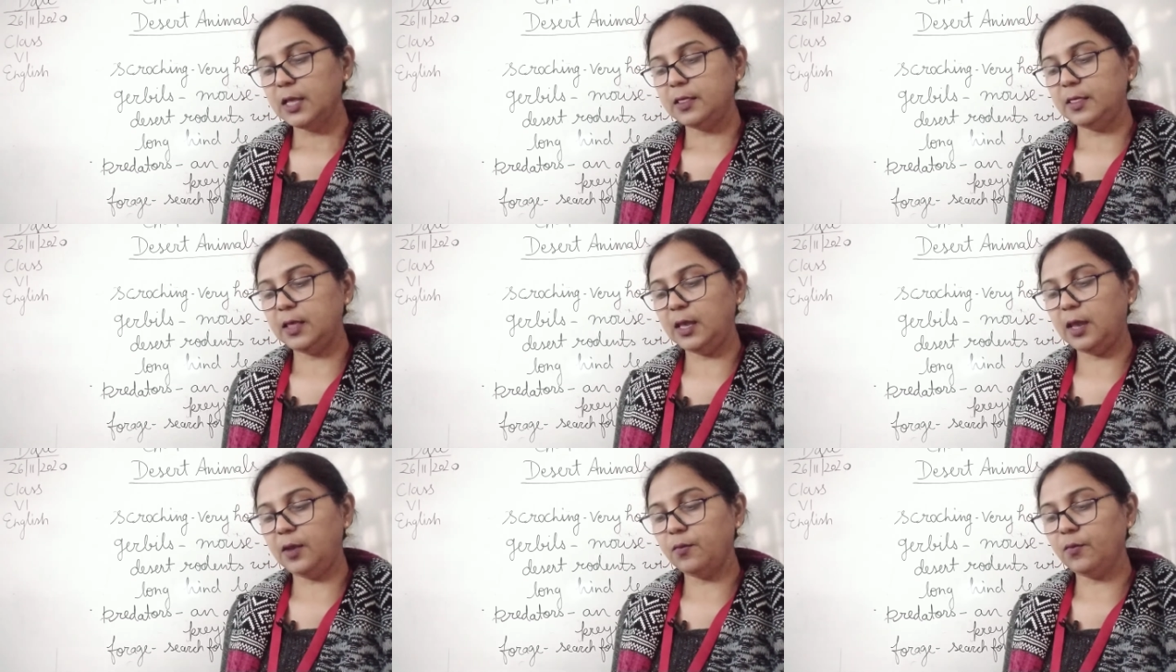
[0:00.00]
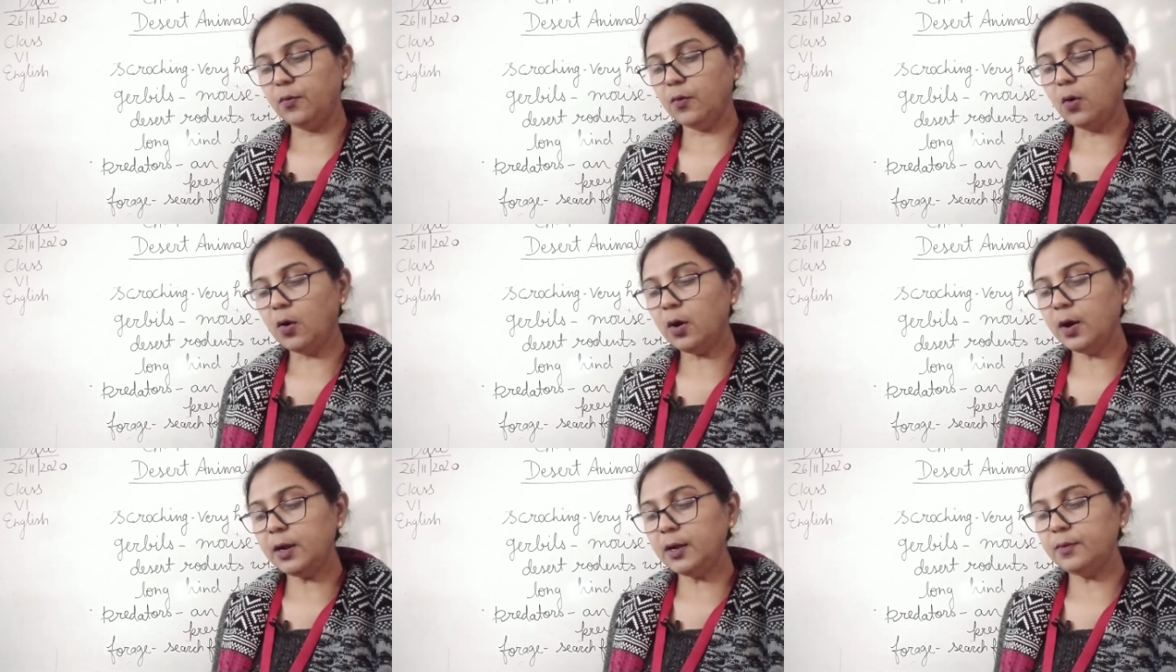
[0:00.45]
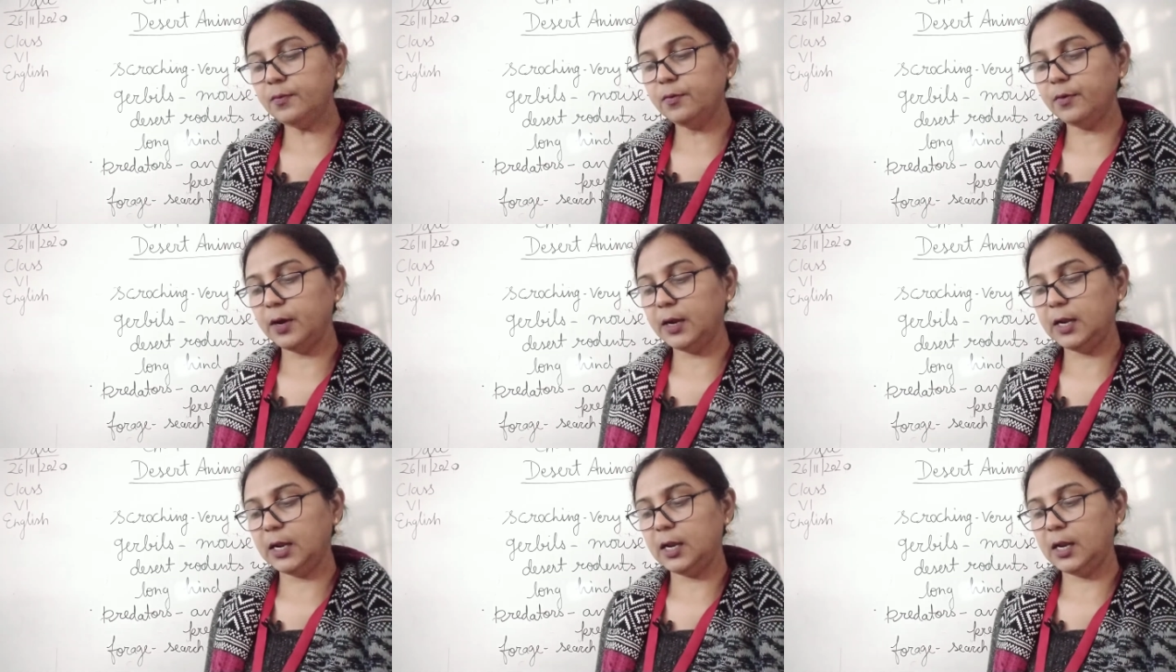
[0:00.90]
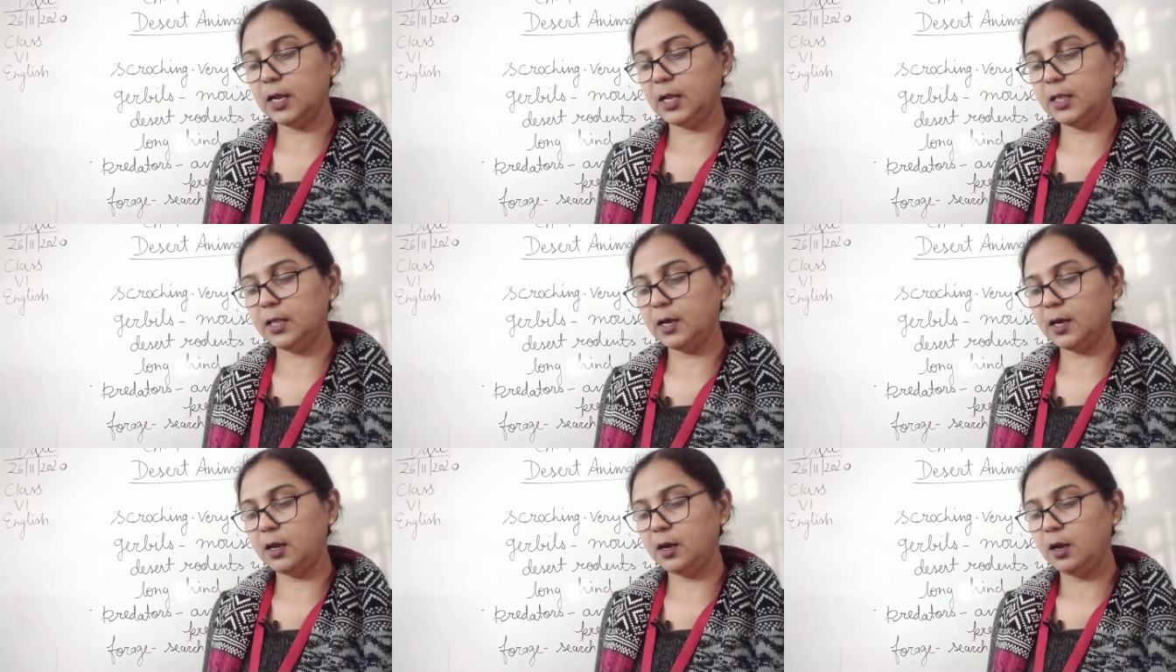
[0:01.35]
They warn one
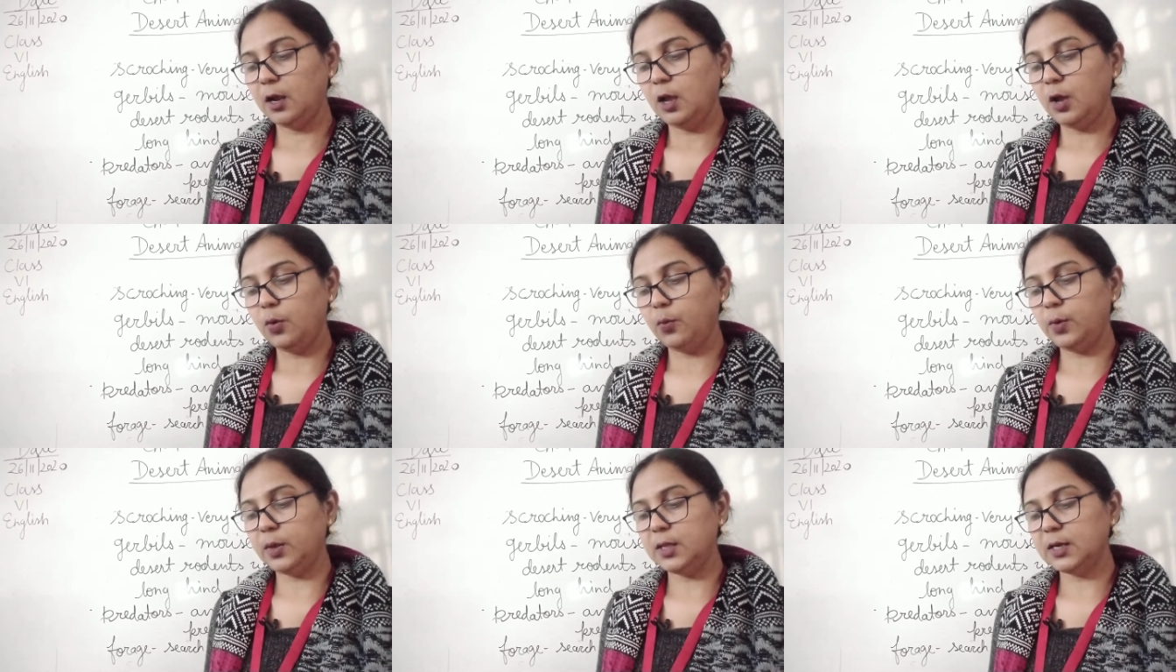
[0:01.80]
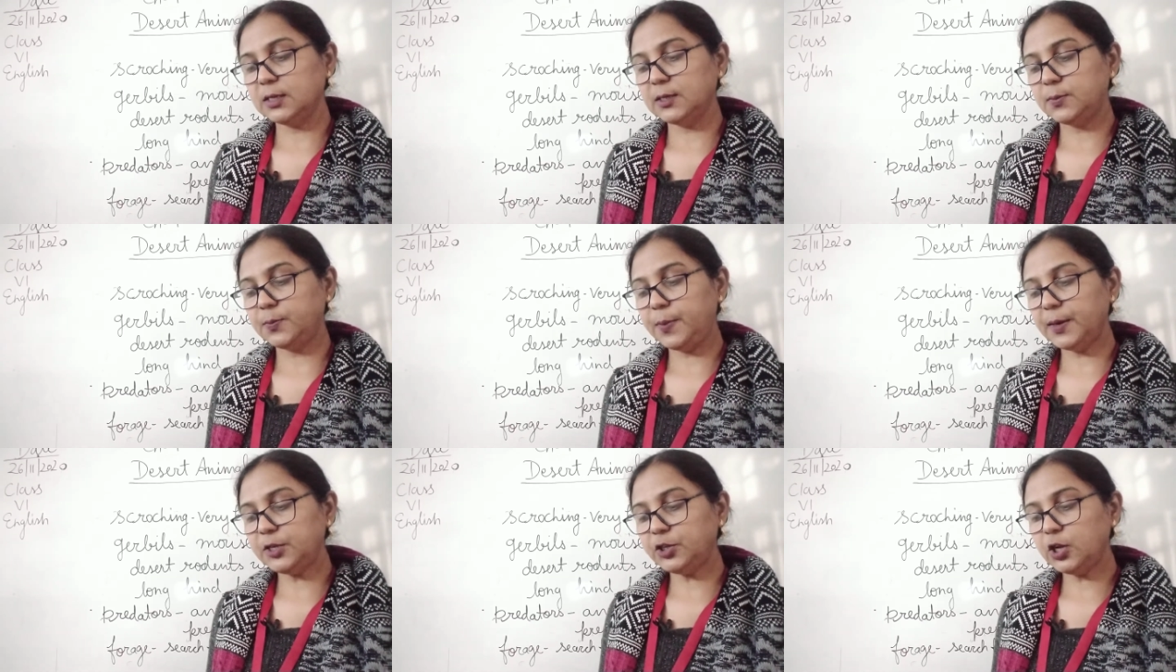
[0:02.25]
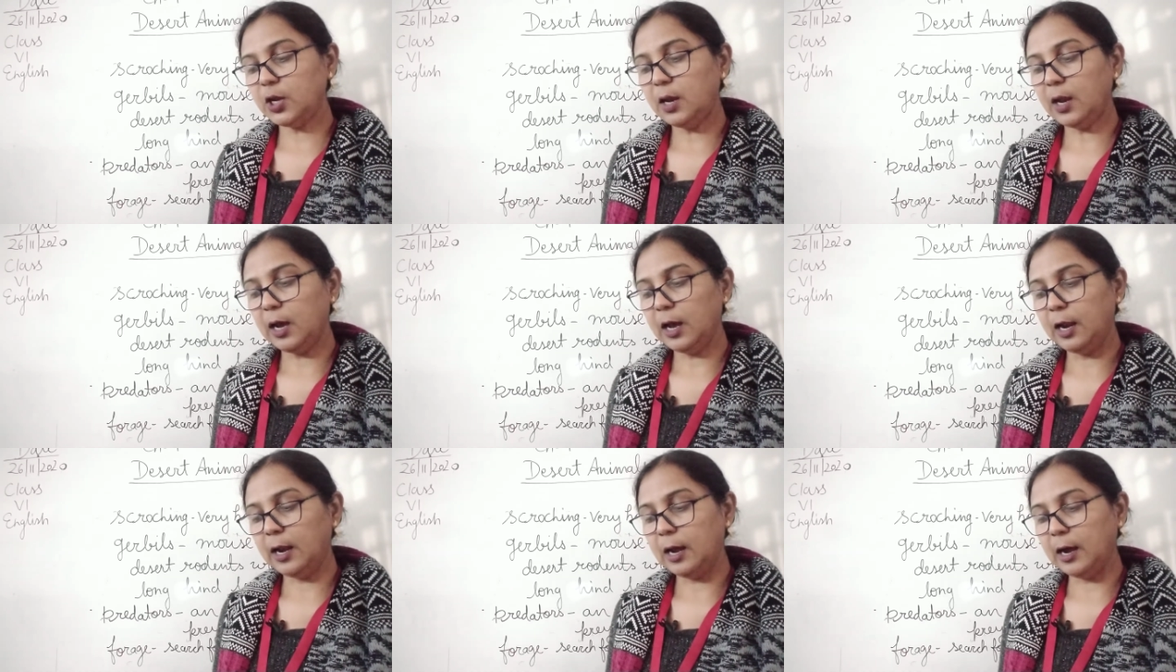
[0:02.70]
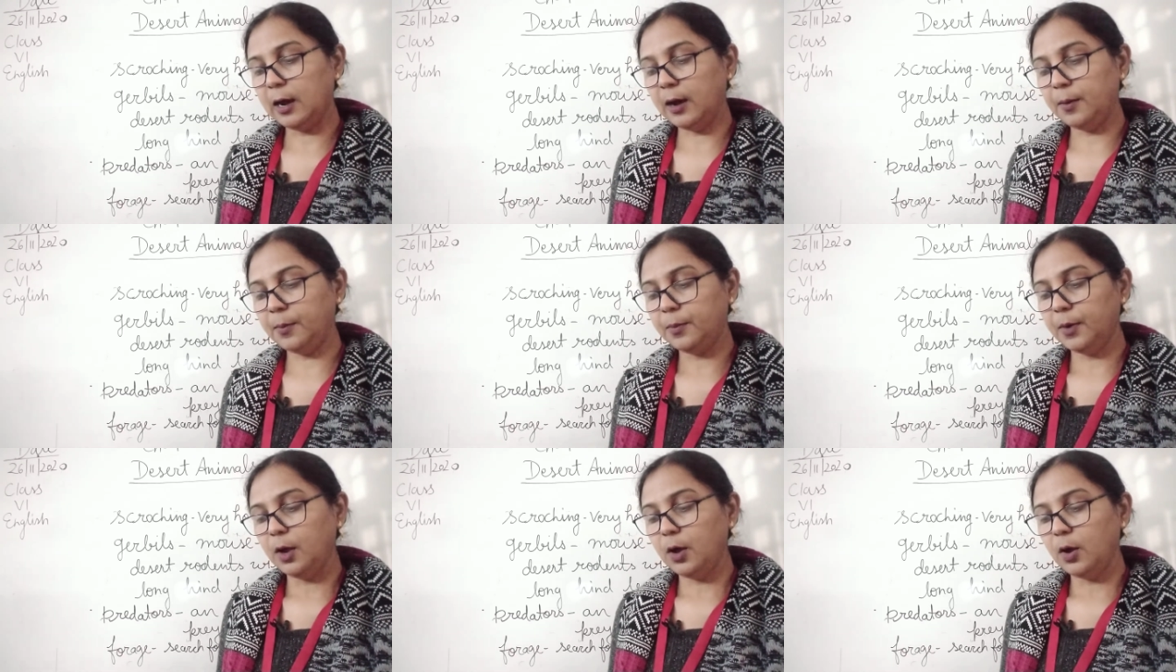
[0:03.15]
another with a special alarm